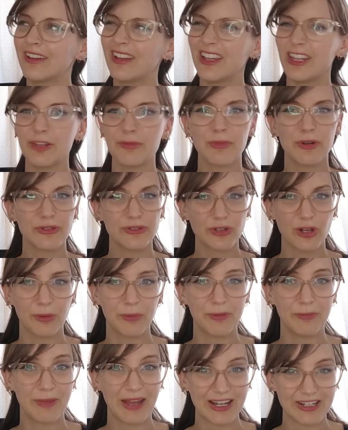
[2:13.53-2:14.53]
and the most
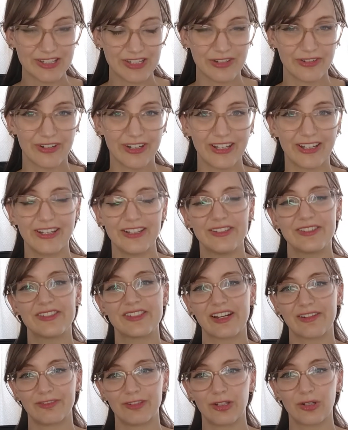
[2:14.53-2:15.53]
common bacteria is
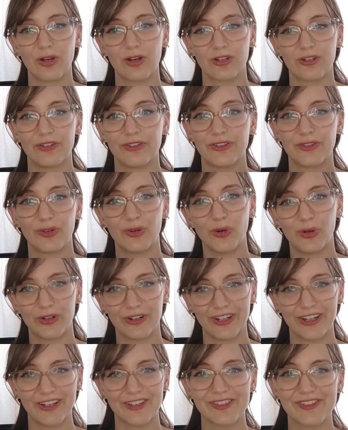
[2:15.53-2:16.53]
Staphylococcus
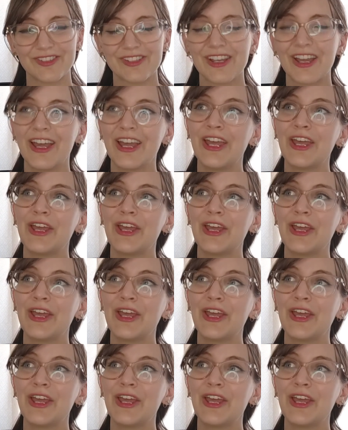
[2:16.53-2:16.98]
aureus,